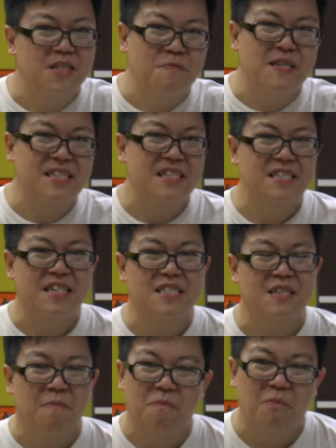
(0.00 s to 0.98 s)
basically
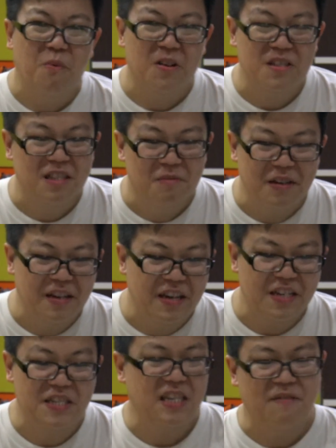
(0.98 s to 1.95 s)
just a portable
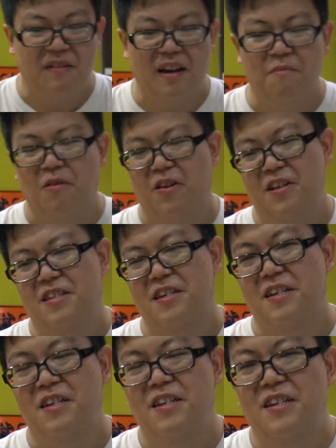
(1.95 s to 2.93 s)
HDMI
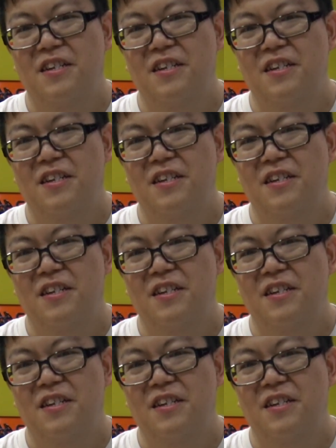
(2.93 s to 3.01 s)
monitor.